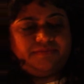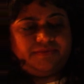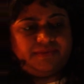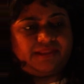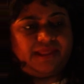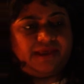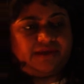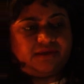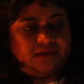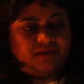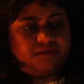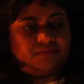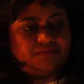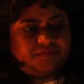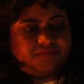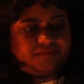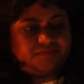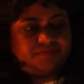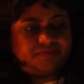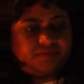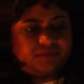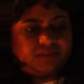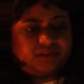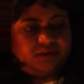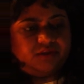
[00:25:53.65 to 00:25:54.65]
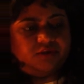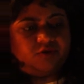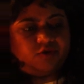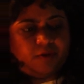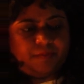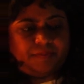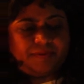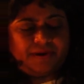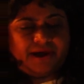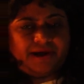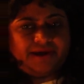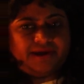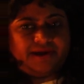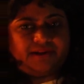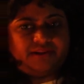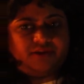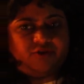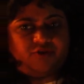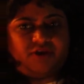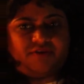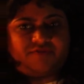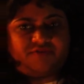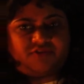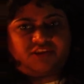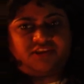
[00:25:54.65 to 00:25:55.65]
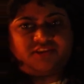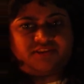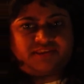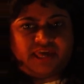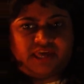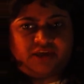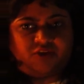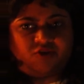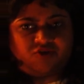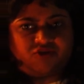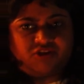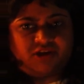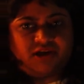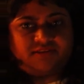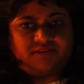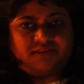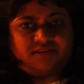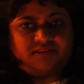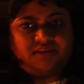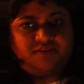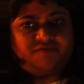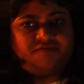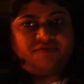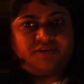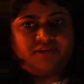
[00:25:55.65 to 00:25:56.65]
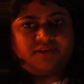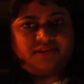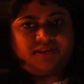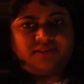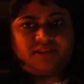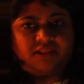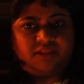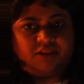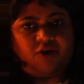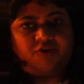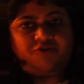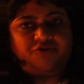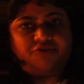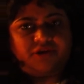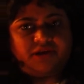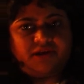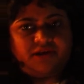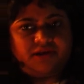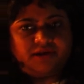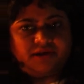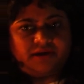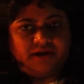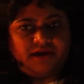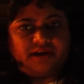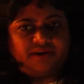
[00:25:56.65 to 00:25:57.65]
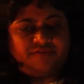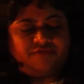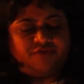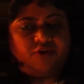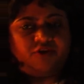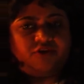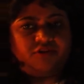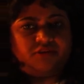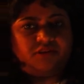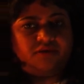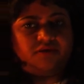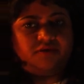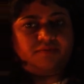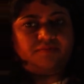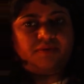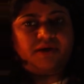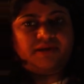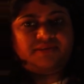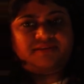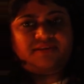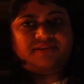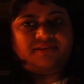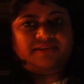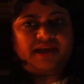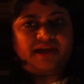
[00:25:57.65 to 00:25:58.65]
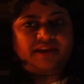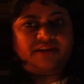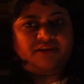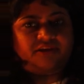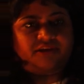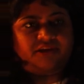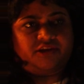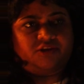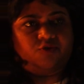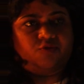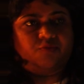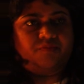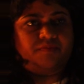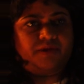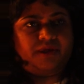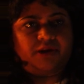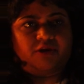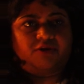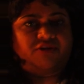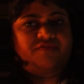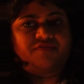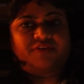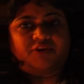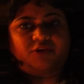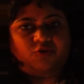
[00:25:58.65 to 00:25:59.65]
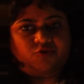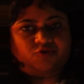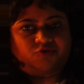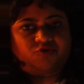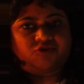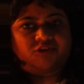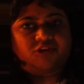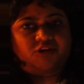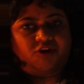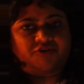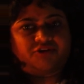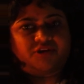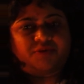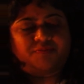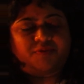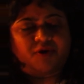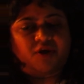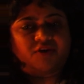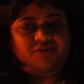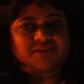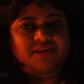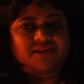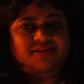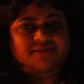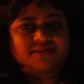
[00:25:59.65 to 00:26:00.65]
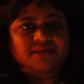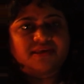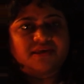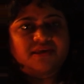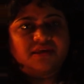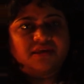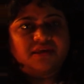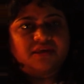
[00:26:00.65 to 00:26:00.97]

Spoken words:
Like, you apply and you have to just take your chances if it's in the lottery. And if you're in the master's category, you may not even go through the lottery process.